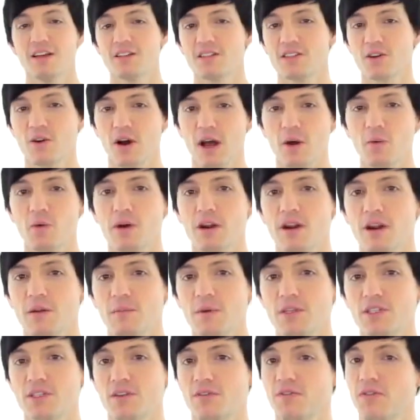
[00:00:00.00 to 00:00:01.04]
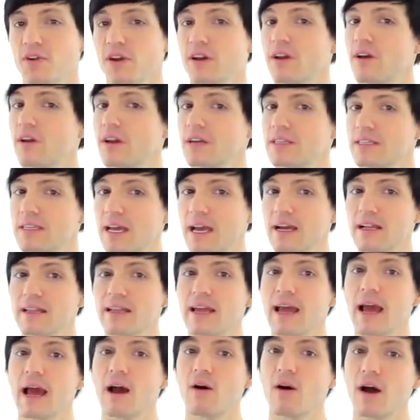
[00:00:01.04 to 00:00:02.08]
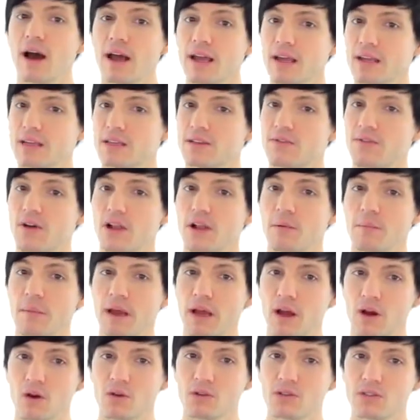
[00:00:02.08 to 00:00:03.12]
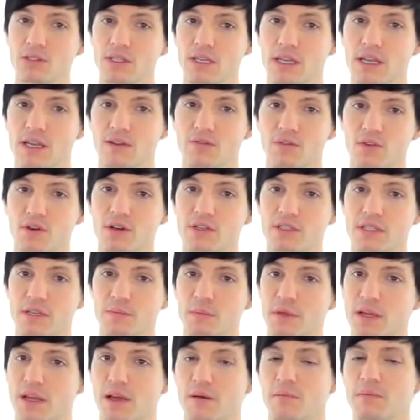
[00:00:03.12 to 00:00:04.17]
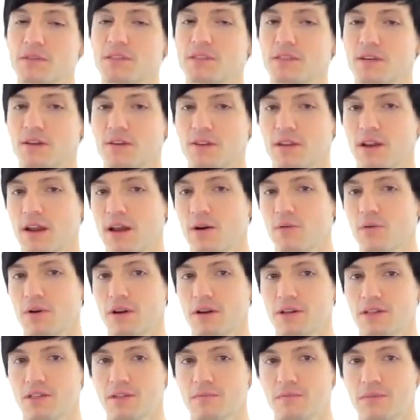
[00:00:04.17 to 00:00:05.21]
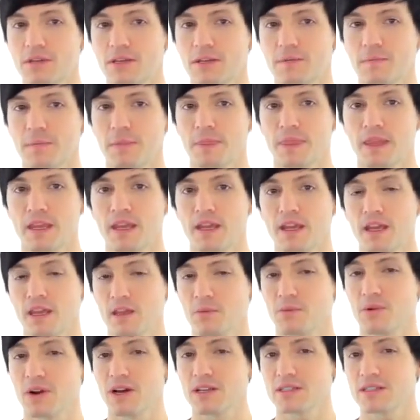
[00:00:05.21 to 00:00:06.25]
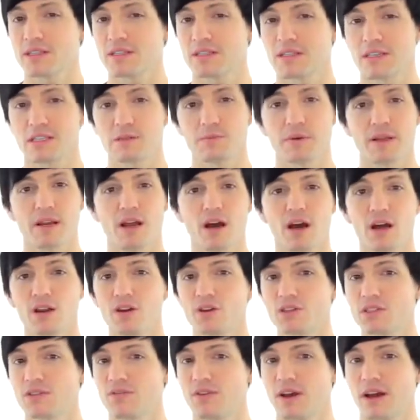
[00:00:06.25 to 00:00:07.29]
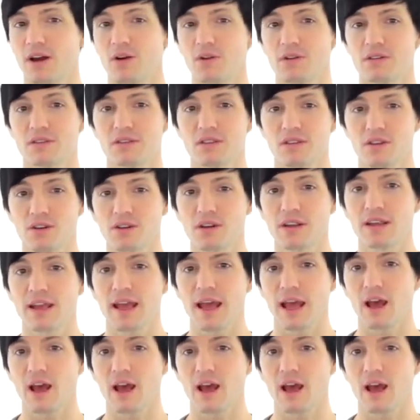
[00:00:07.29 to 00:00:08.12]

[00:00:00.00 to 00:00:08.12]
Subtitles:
So I went on a mission to figure out exactly how I could develop my own singing voice and become the singer that I wanted to be. In the process, I spent hundreds of hours learning